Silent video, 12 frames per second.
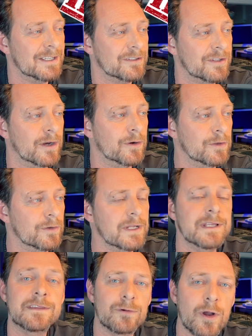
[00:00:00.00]
So you
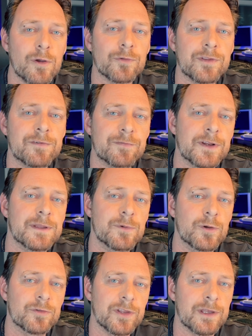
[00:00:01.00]
need royalty-free
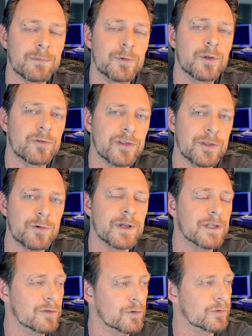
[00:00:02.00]
music. Music you
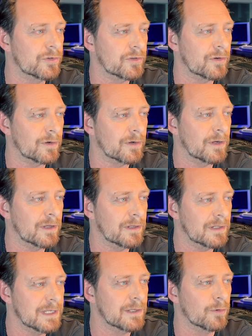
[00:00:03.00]
can use, or
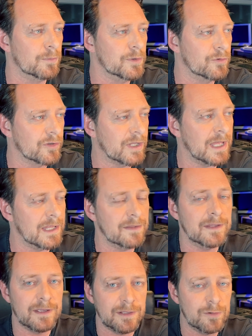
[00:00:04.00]
legal music,
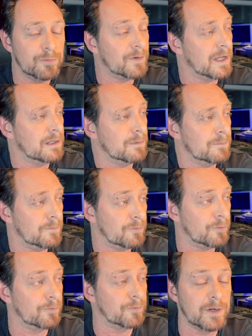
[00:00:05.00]
and you find them
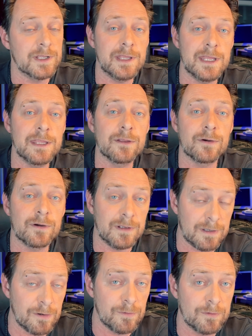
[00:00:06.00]
for free in your
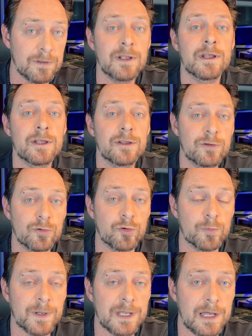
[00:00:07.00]
own
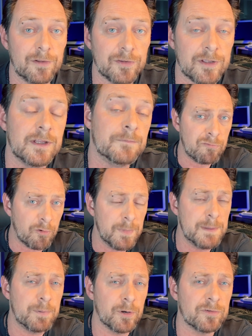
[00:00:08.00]
YouTube account. For
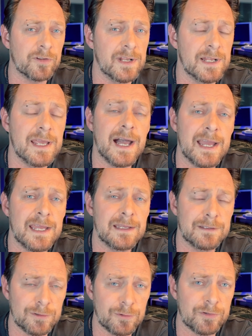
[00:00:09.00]
me personally, I
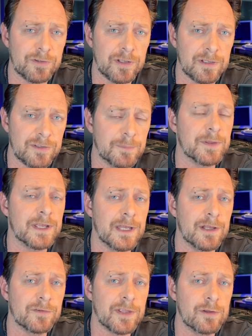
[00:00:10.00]
use something
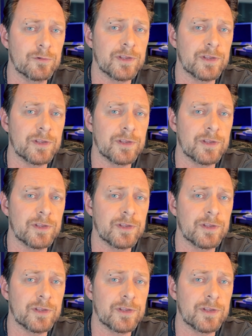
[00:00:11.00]
else. I use